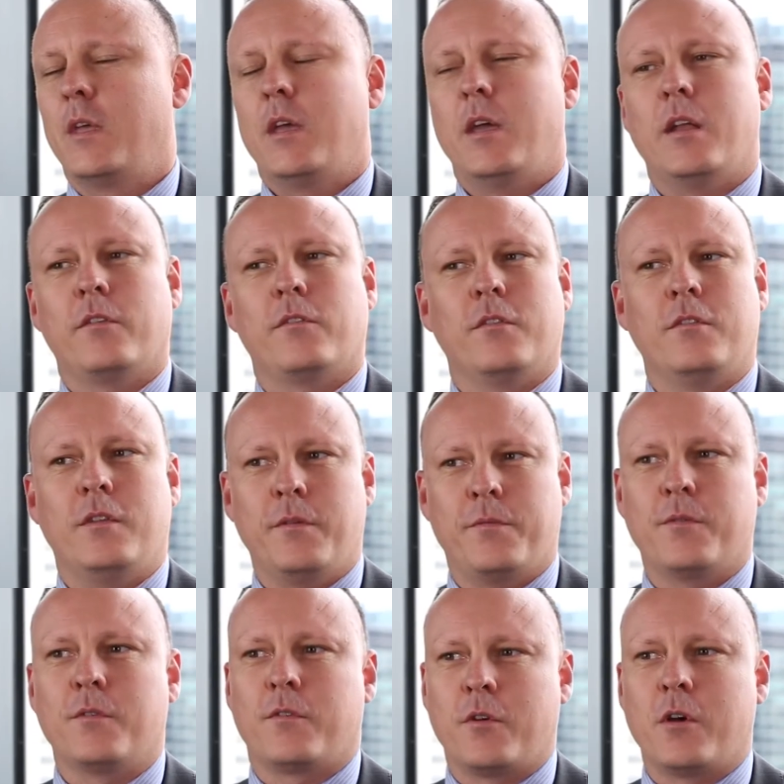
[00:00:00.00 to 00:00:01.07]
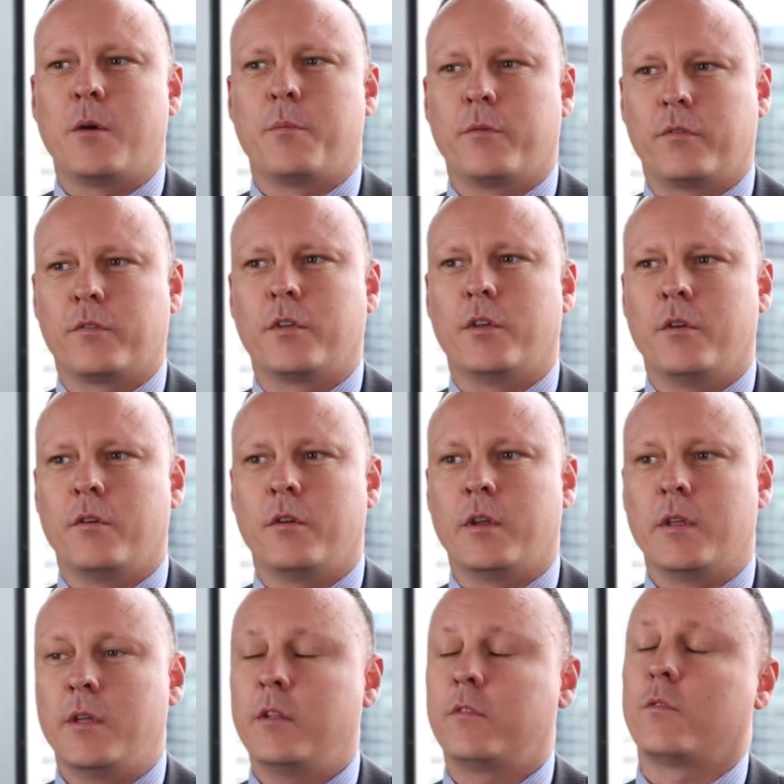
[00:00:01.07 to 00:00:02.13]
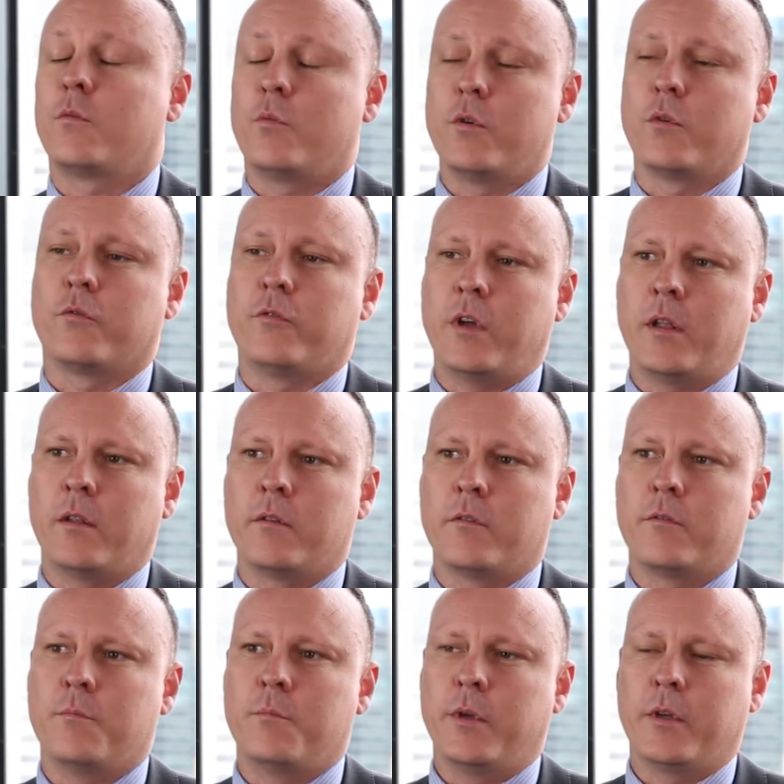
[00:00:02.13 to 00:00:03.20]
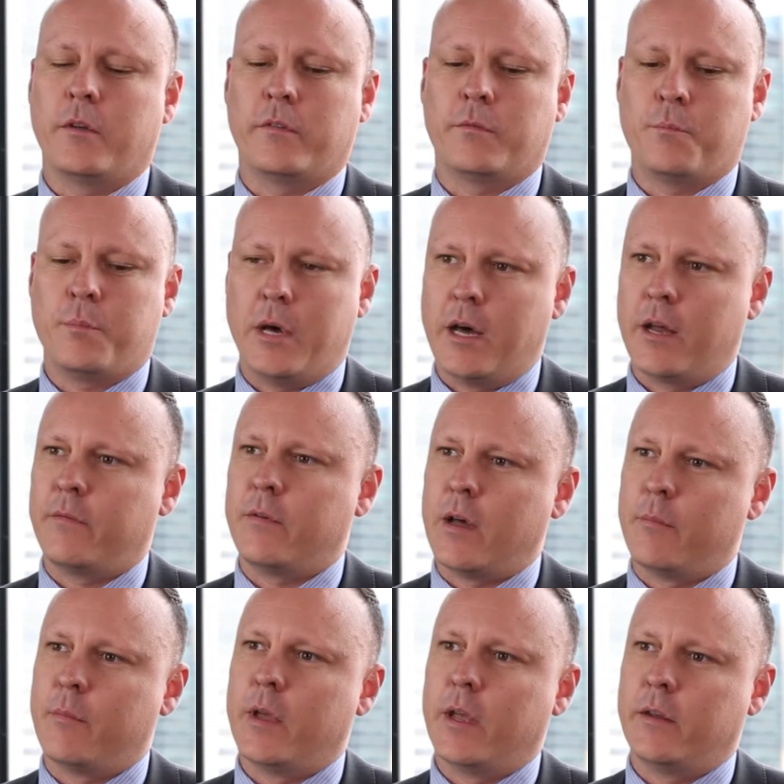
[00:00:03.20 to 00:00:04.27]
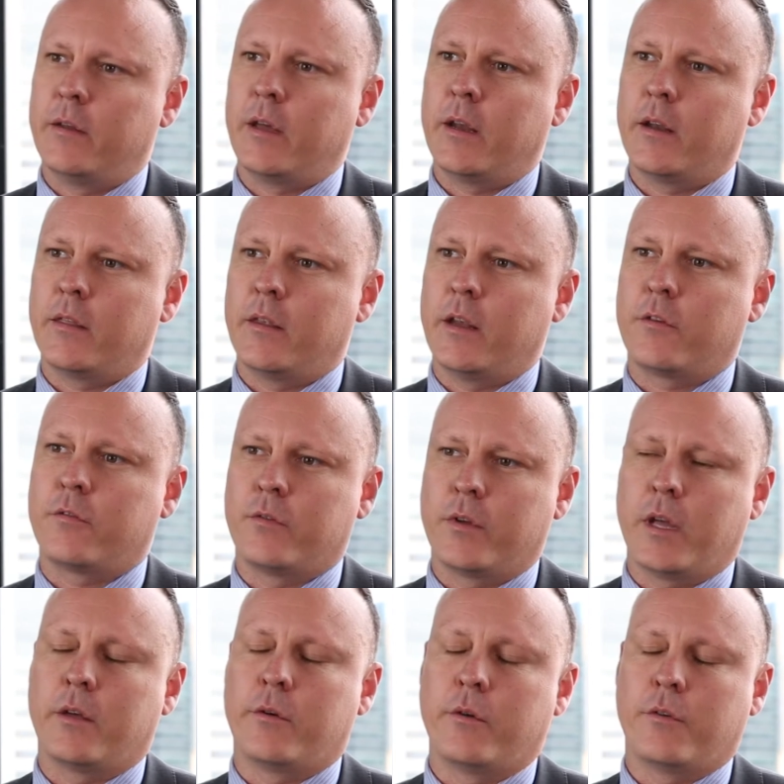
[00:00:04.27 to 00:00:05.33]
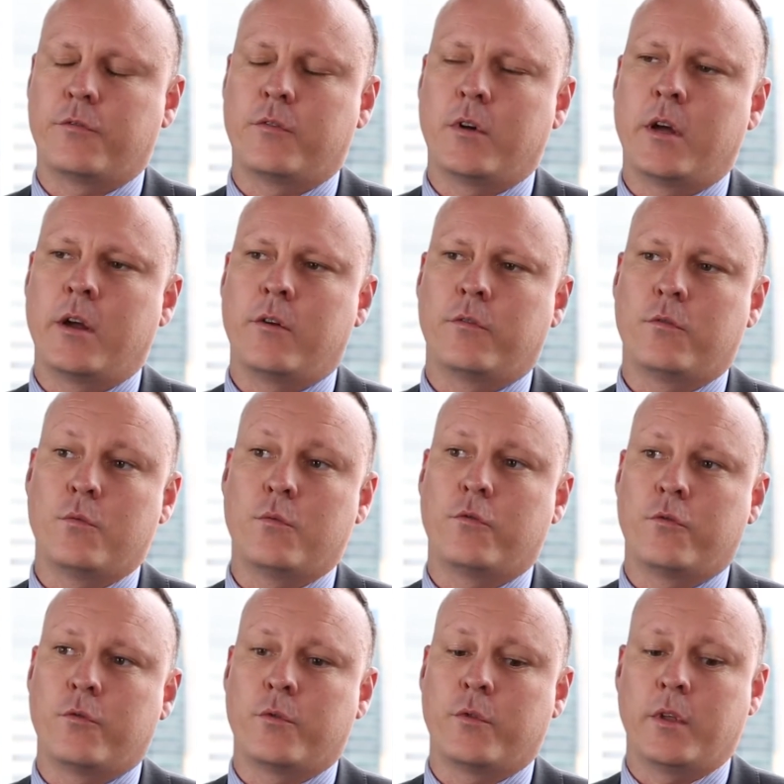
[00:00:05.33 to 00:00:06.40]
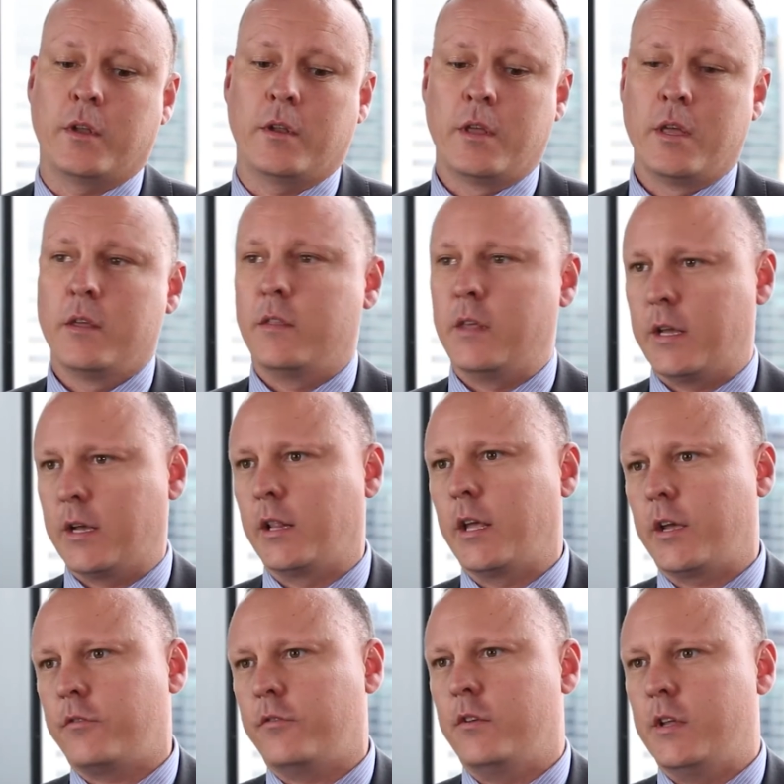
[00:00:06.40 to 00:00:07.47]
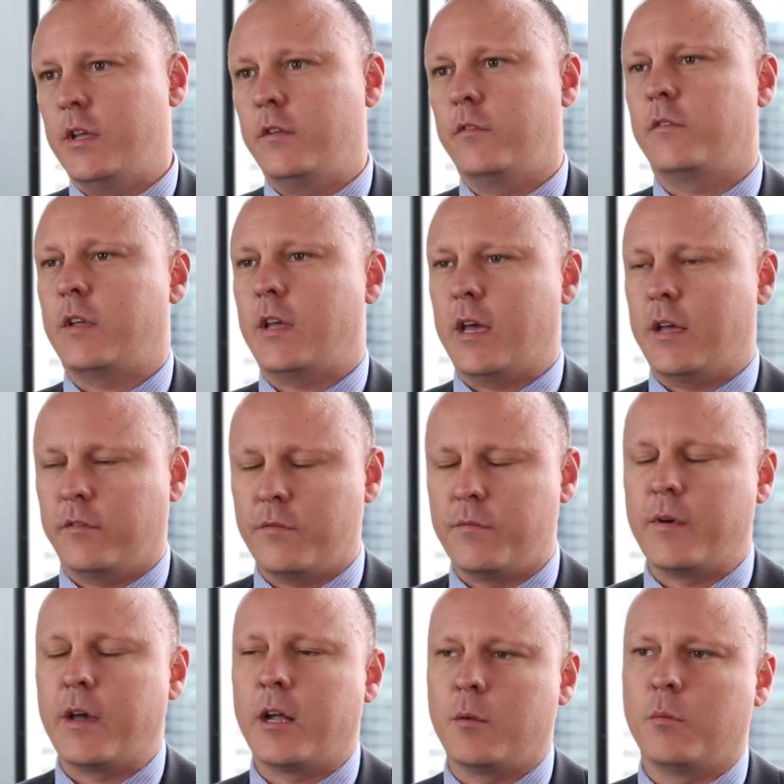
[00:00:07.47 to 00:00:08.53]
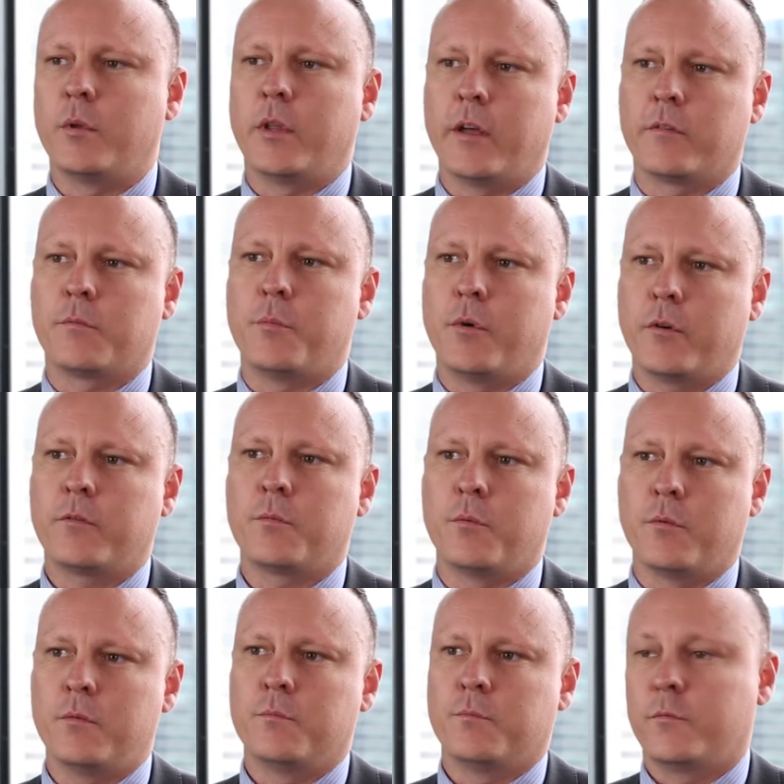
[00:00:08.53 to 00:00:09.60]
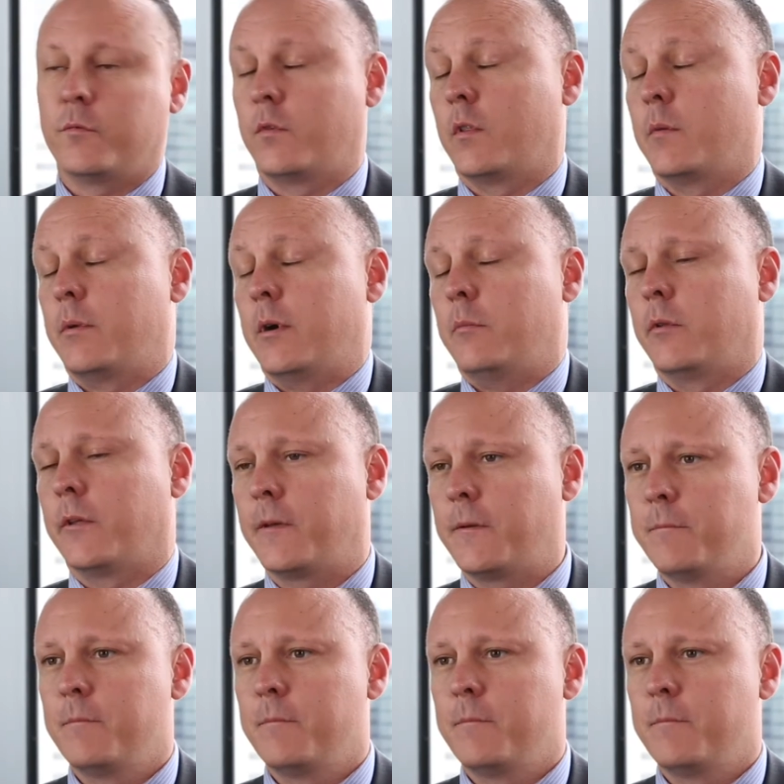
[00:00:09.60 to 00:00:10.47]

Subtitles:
And it's a different type of security. It's a real challenge because part of our mandate at the National Gallery of Australia is to ensure that the collection is as available as possible to the public.